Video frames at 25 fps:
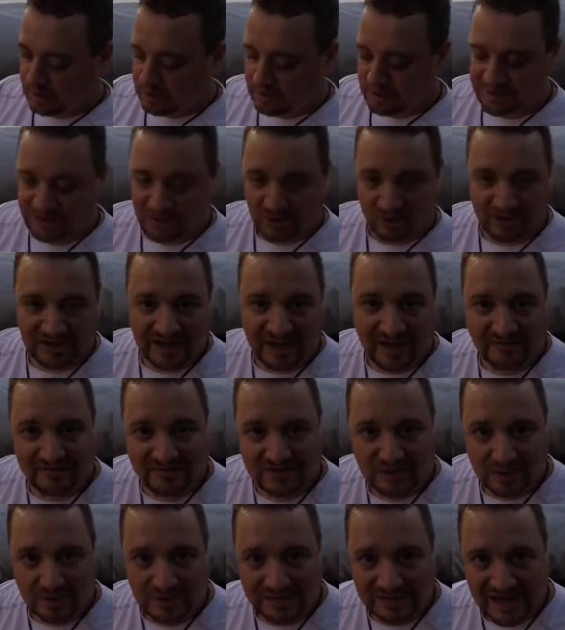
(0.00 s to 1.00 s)
These only have
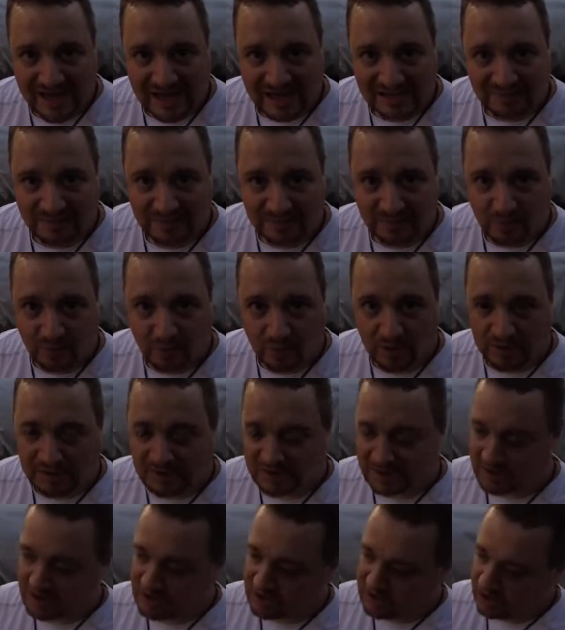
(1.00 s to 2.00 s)
2 attachment
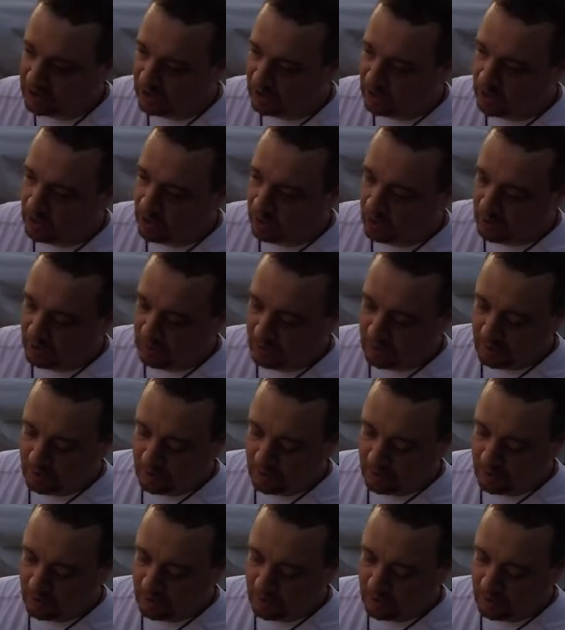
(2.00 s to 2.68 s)
points, so